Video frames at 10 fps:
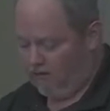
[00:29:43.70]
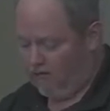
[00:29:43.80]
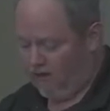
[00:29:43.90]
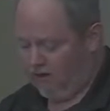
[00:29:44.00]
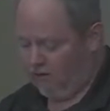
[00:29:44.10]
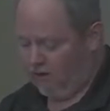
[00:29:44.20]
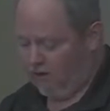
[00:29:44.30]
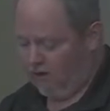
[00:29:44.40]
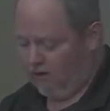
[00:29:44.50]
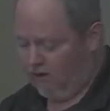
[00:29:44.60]
to thank
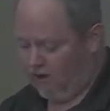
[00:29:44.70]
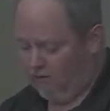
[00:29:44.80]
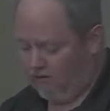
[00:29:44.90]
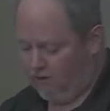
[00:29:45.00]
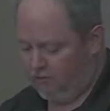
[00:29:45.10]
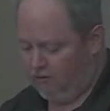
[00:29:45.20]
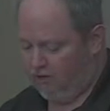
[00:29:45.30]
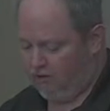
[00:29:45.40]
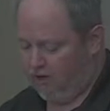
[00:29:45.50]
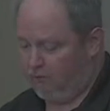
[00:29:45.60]
uh, Iowa City
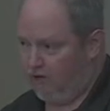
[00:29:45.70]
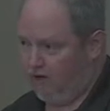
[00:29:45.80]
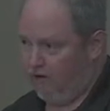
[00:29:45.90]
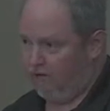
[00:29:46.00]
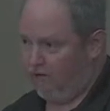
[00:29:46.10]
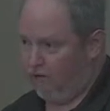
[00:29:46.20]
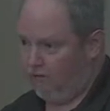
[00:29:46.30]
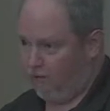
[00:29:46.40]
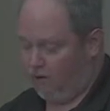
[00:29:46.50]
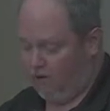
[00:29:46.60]
Public Library also
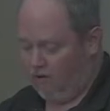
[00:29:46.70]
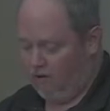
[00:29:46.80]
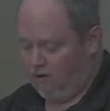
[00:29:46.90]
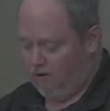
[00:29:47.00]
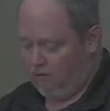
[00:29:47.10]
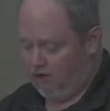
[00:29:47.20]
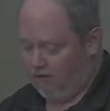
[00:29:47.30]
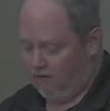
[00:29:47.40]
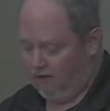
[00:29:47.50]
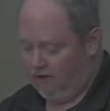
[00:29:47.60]
for
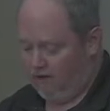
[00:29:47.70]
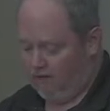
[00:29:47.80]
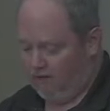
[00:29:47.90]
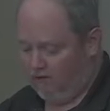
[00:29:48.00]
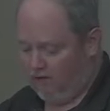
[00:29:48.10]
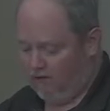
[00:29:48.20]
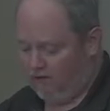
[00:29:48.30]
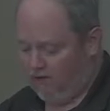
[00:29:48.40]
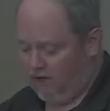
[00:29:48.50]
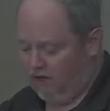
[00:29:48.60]
being the, the venue
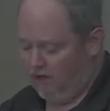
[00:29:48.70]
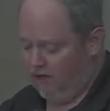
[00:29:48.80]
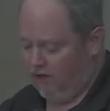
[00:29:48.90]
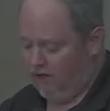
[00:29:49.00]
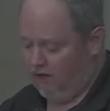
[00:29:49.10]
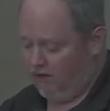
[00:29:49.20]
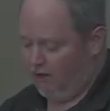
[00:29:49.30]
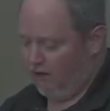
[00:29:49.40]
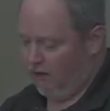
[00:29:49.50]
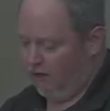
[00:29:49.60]
tonight and uh,
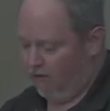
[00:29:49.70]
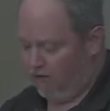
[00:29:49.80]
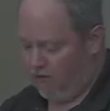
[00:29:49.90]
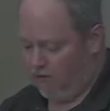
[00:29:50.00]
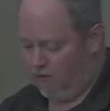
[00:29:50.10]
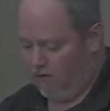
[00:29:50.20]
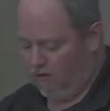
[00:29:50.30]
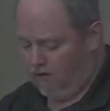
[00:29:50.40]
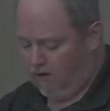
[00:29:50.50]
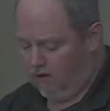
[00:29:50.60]
also
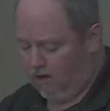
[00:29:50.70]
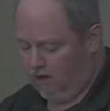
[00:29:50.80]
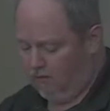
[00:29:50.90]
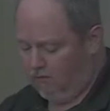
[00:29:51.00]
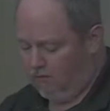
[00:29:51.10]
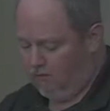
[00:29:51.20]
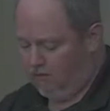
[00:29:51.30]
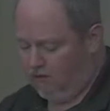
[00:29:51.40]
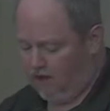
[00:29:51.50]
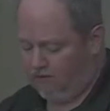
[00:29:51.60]
um,
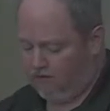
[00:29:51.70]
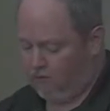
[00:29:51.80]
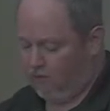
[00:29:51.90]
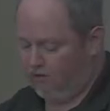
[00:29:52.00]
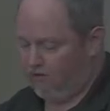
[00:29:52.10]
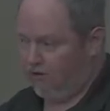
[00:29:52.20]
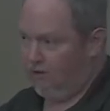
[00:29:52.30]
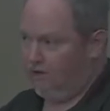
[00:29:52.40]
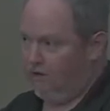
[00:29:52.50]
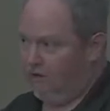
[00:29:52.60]
the nest in which
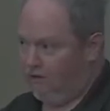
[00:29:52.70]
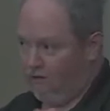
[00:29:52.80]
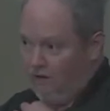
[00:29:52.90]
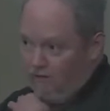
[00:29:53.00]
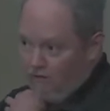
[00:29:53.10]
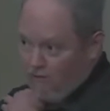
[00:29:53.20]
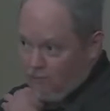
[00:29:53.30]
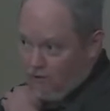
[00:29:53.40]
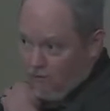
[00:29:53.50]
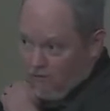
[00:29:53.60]
uh, a lot of
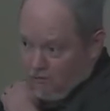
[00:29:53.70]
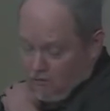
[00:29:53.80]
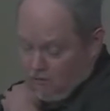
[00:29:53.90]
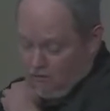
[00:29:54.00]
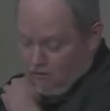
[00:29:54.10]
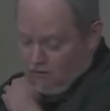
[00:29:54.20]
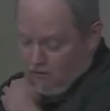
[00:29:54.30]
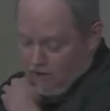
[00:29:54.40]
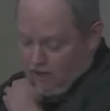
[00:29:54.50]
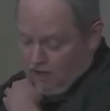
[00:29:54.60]
these poems were
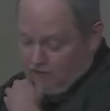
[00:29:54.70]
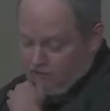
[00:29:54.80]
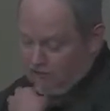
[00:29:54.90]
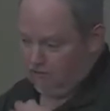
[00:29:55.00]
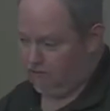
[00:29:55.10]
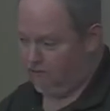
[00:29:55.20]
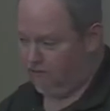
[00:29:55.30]
hatched.